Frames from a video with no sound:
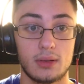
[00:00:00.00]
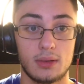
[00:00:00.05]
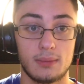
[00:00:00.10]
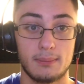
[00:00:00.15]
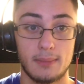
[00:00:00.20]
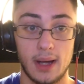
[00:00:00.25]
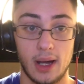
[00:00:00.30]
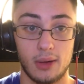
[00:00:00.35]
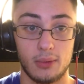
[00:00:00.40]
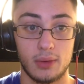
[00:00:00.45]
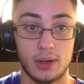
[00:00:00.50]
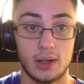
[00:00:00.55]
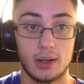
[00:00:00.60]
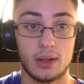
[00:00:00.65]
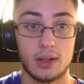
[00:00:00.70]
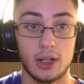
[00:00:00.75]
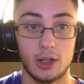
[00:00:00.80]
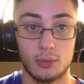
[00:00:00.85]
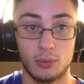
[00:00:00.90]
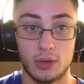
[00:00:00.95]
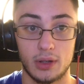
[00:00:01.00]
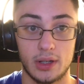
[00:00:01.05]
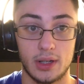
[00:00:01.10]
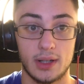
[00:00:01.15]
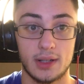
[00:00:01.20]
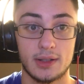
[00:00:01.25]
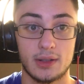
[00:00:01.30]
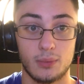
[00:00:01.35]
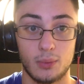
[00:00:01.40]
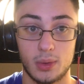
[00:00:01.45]
malware and what it
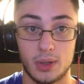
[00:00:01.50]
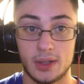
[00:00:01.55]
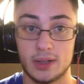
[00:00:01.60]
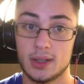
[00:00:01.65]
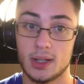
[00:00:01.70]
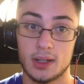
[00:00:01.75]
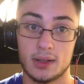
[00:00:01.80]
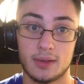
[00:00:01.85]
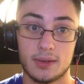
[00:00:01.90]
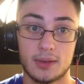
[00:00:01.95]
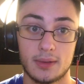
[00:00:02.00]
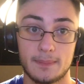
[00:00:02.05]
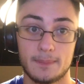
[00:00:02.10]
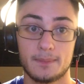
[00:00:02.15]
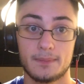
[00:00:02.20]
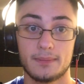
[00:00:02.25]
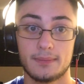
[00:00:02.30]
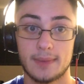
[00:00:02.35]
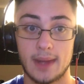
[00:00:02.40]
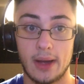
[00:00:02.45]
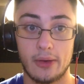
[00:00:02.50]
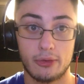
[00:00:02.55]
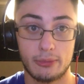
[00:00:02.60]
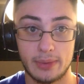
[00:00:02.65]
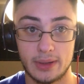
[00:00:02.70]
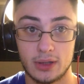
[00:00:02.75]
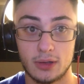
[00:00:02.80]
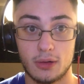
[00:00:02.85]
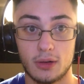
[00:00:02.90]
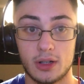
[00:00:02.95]
is and what it does, now we'll be
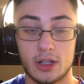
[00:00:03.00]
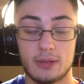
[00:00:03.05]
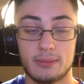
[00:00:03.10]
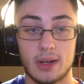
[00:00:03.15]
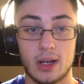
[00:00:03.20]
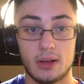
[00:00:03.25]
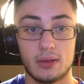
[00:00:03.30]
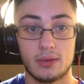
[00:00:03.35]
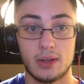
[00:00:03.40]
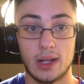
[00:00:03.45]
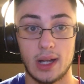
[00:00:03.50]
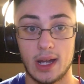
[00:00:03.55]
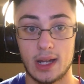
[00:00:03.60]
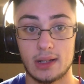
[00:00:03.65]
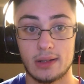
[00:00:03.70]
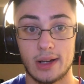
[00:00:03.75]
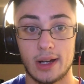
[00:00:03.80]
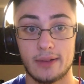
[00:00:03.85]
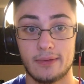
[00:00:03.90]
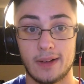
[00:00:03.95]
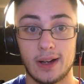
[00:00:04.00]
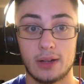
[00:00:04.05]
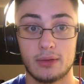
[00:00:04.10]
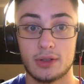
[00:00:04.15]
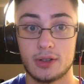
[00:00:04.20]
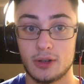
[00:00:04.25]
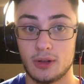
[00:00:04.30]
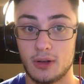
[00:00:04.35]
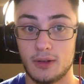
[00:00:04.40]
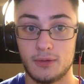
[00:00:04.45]
talking about the antivirus
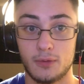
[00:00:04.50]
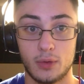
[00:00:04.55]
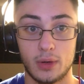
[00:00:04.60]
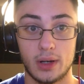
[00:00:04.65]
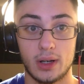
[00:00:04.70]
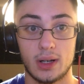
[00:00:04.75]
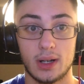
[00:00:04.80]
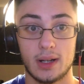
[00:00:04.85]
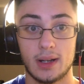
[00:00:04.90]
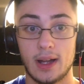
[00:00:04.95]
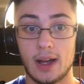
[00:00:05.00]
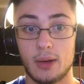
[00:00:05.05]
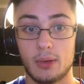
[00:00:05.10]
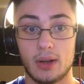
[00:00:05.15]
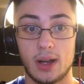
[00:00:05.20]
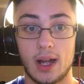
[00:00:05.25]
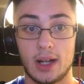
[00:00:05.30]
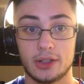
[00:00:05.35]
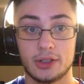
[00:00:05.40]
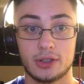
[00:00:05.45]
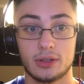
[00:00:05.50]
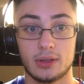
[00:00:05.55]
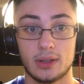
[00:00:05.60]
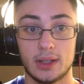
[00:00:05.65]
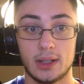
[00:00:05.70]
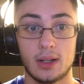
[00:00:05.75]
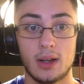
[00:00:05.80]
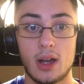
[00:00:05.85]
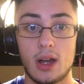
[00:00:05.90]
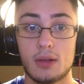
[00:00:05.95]
software and how it
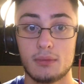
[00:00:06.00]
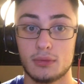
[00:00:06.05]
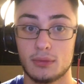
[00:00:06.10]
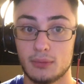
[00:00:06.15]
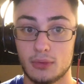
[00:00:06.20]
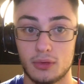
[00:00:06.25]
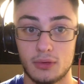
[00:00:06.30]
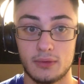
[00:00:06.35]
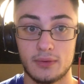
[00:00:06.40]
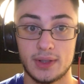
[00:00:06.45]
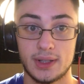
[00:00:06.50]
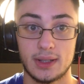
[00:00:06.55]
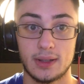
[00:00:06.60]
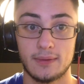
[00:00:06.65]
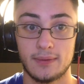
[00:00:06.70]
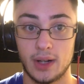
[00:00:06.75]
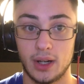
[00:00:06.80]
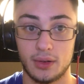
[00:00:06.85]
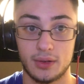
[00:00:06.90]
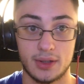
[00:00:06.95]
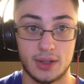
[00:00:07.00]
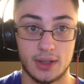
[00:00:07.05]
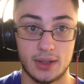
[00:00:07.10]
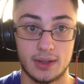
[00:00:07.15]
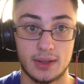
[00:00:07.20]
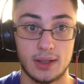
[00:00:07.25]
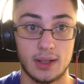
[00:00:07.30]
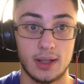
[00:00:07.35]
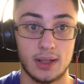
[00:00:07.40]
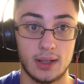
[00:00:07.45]
actually removes
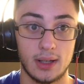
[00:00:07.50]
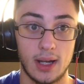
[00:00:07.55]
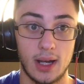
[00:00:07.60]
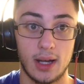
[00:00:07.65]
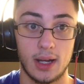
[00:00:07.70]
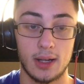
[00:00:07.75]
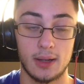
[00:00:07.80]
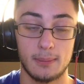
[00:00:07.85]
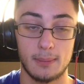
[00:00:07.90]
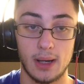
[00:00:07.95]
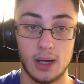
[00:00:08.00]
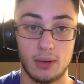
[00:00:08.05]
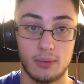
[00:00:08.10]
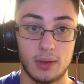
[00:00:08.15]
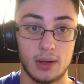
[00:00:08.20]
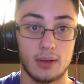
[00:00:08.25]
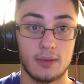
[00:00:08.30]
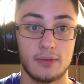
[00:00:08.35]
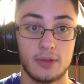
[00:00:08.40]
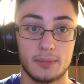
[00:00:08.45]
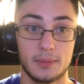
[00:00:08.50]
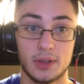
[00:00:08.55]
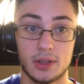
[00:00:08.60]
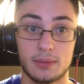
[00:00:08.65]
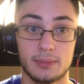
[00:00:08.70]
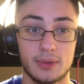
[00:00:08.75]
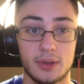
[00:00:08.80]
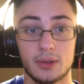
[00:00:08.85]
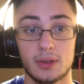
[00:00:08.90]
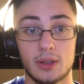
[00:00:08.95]
viruses and malware from your
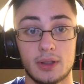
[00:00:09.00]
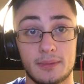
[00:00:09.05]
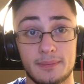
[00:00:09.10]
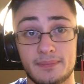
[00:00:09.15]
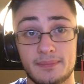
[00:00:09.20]
computer.